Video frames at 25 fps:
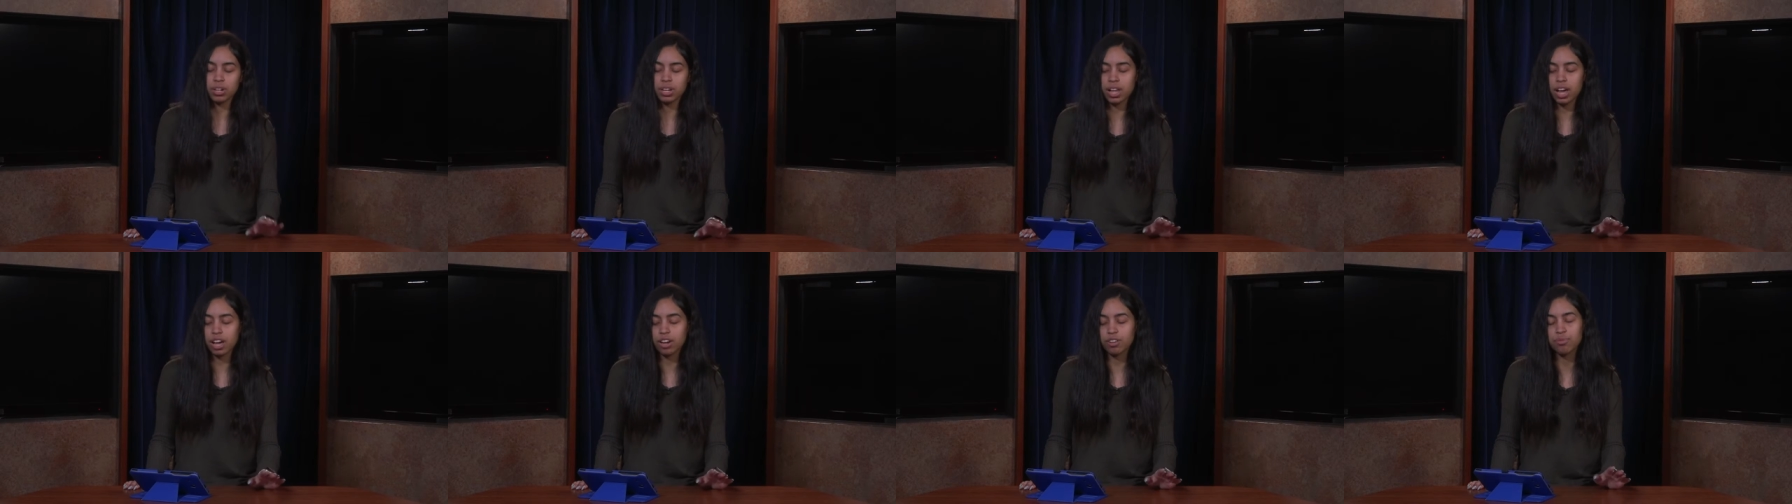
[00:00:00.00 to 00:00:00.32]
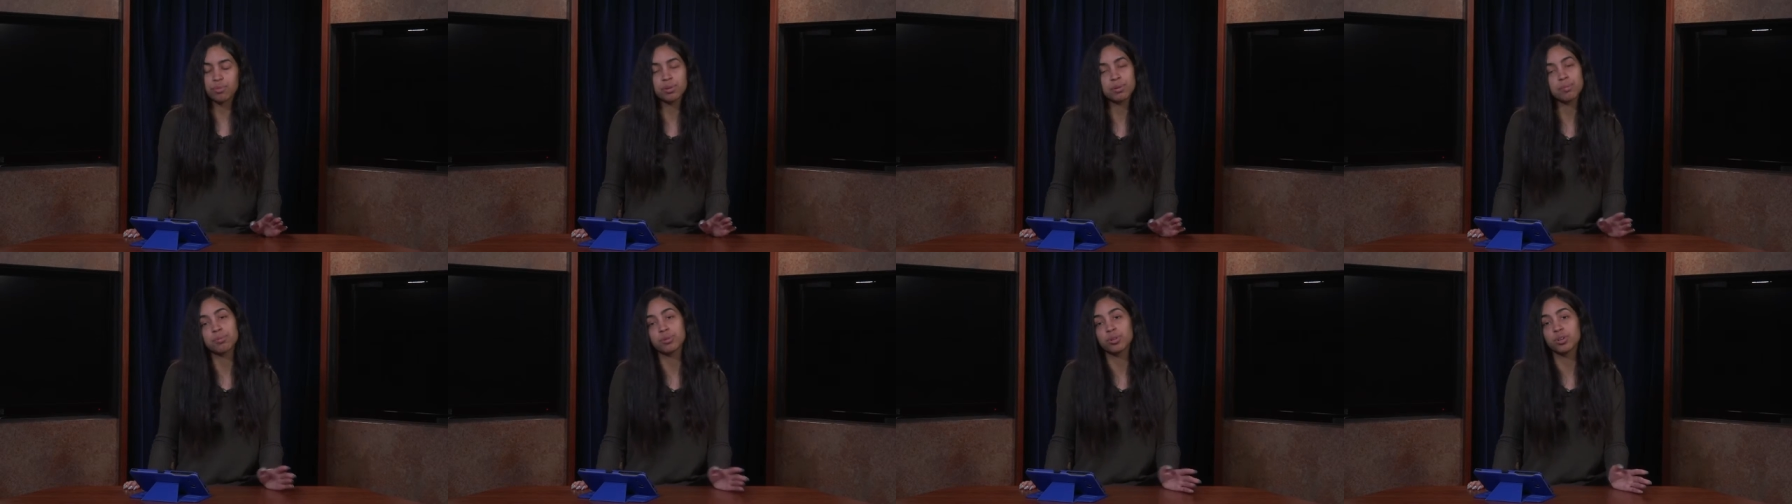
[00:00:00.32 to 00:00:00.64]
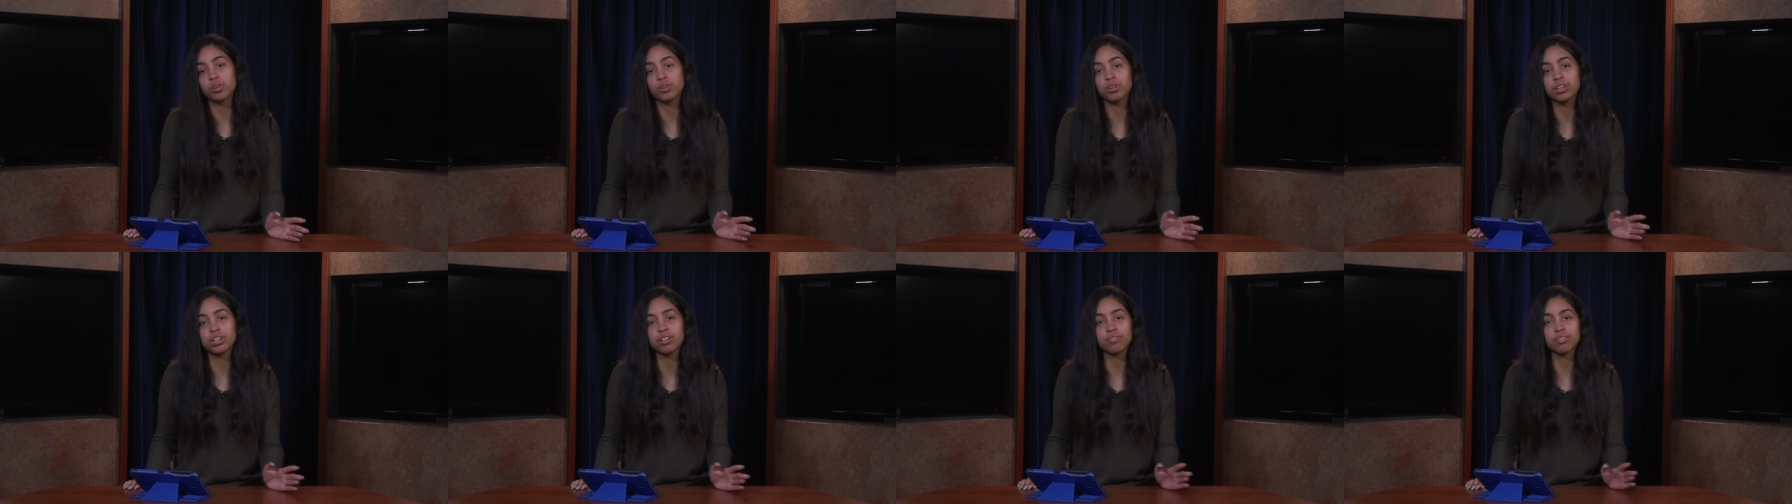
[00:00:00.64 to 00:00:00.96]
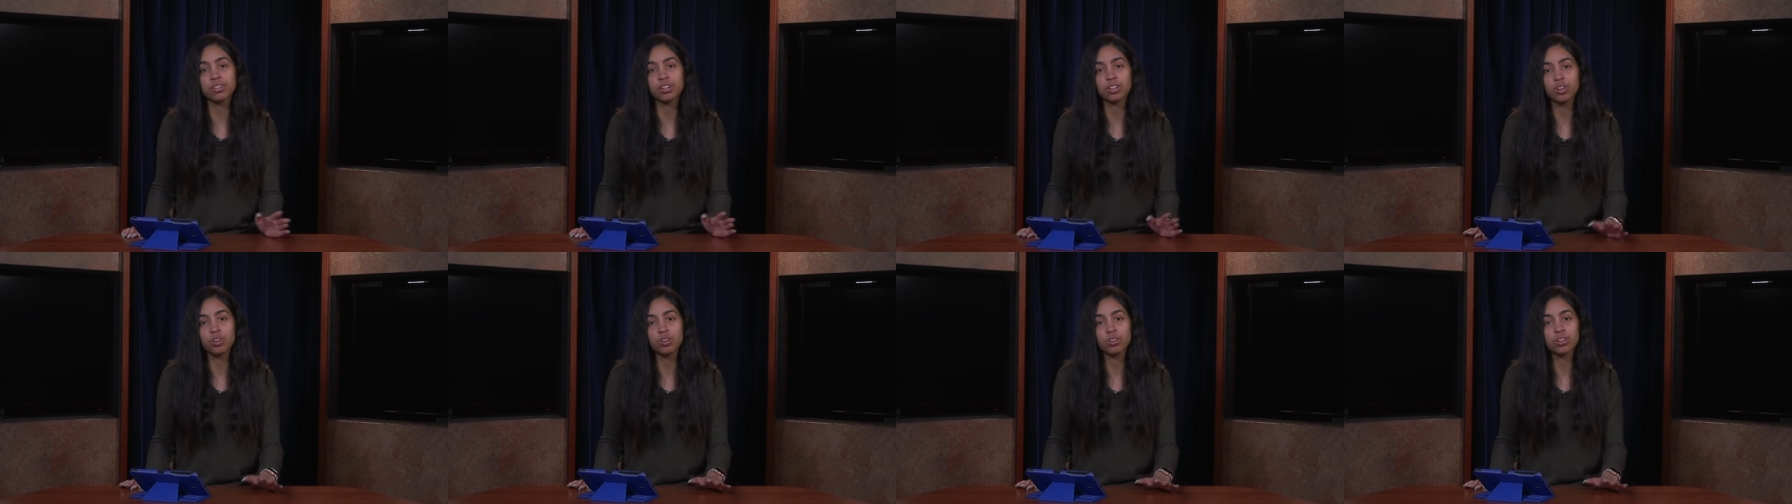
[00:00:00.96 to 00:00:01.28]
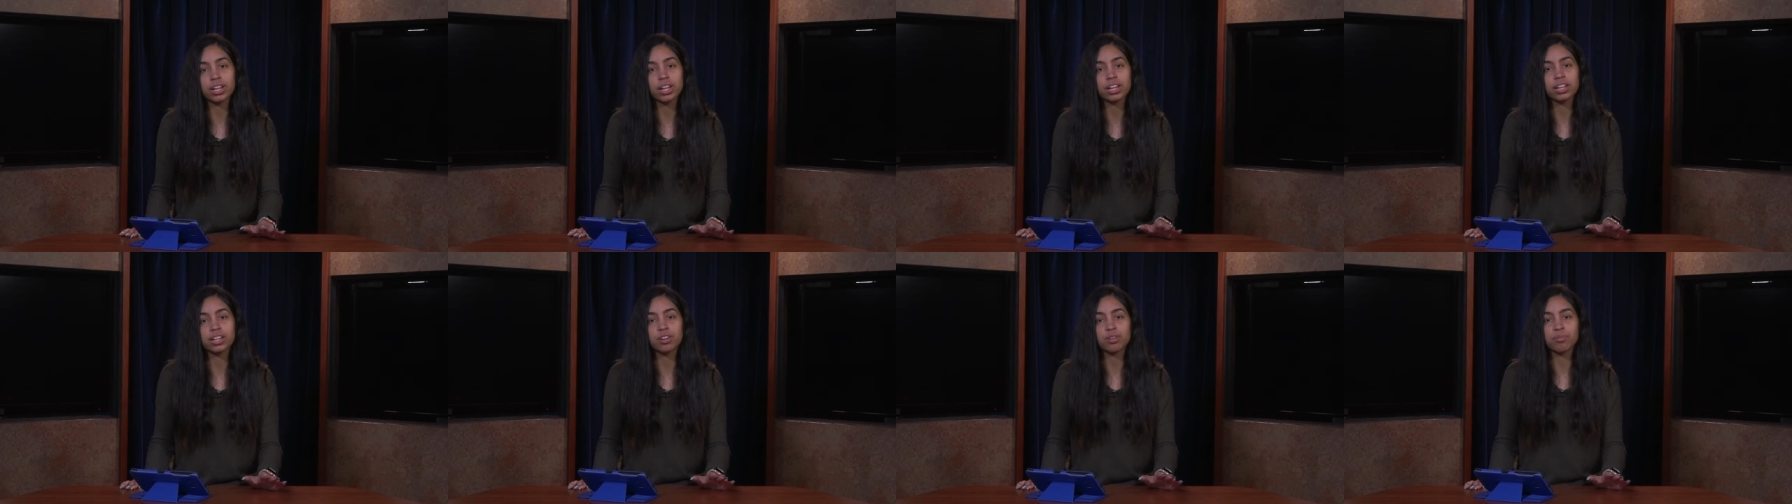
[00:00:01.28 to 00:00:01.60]
A lot of people don't even
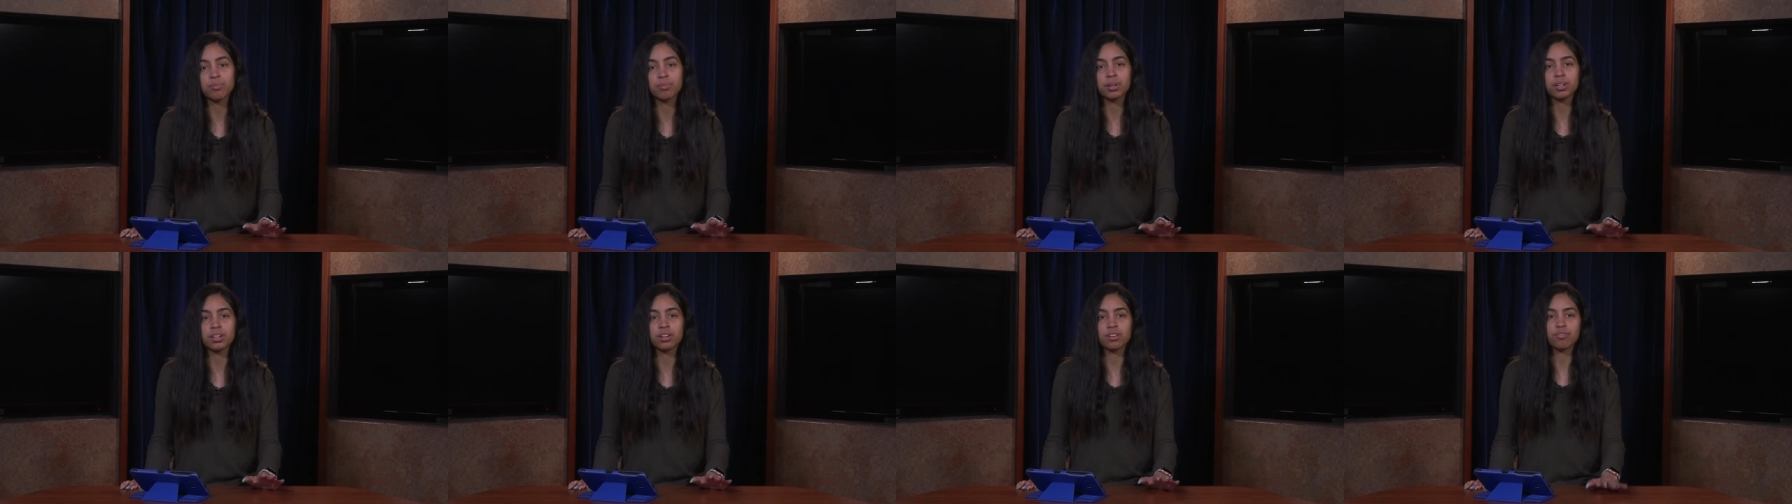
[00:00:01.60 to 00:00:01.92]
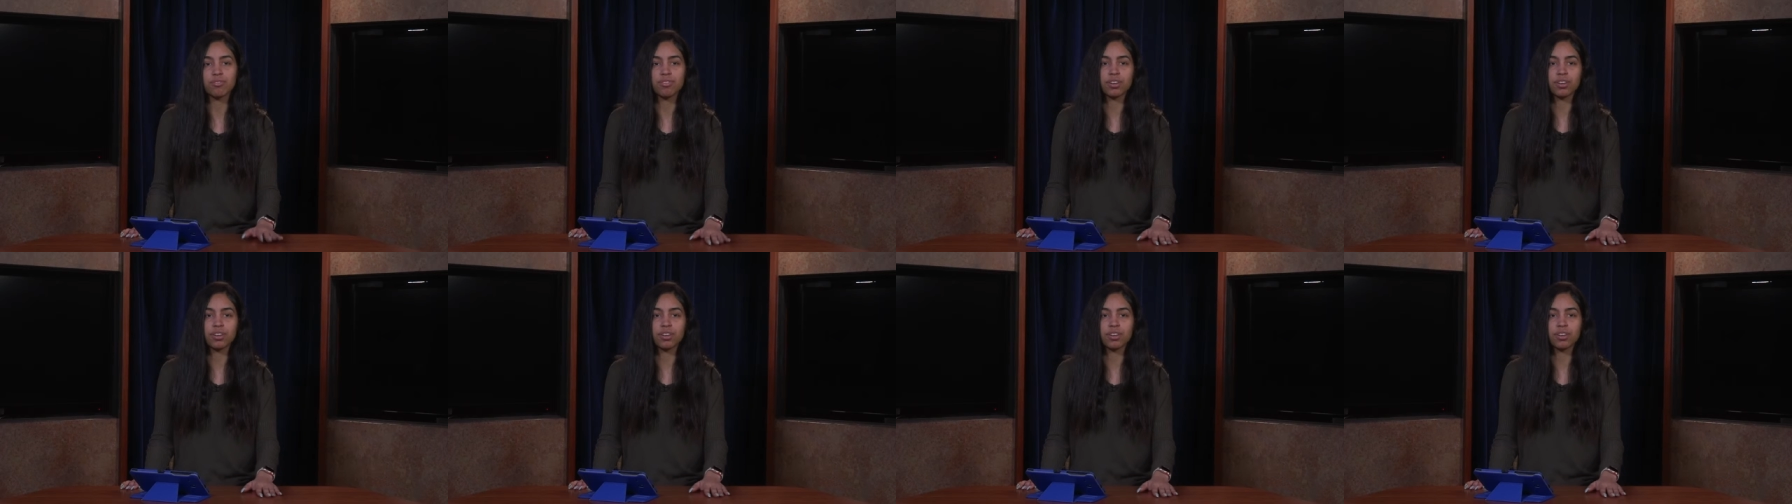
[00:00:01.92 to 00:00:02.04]
know that they're being